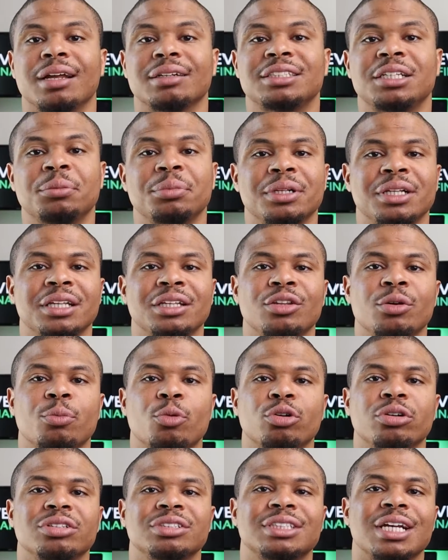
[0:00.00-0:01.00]
Now, typically, the
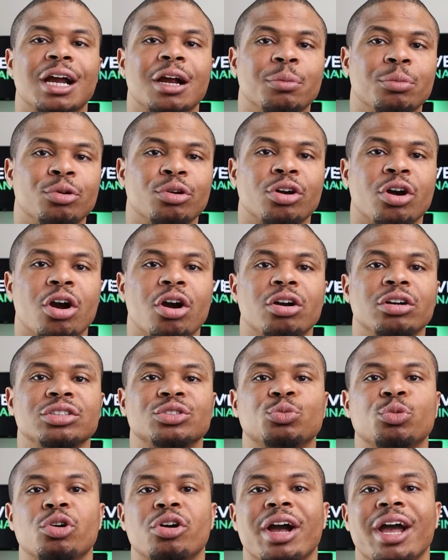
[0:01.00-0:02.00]
more desirable
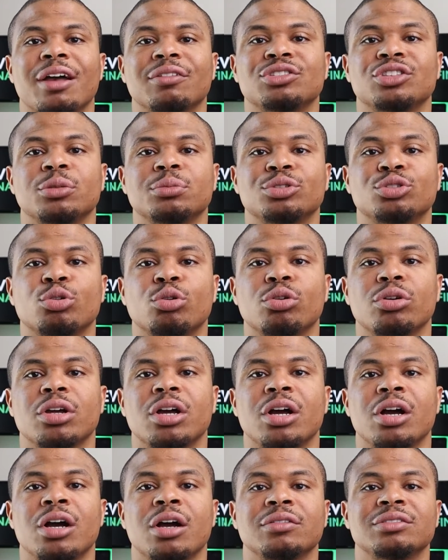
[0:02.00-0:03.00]
cards will have some sort
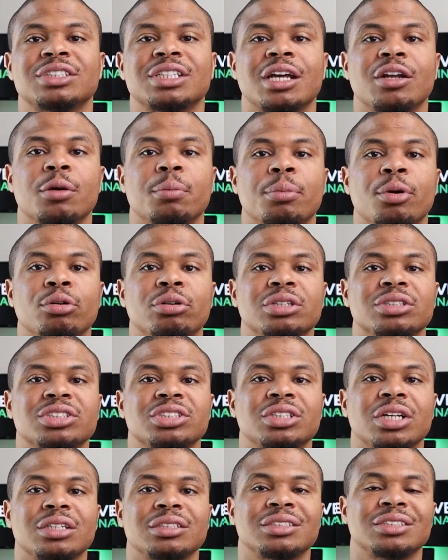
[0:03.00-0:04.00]
of sign-up
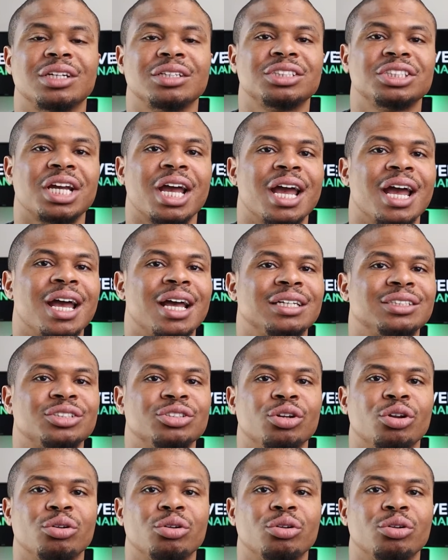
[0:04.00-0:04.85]
bonus, such as, the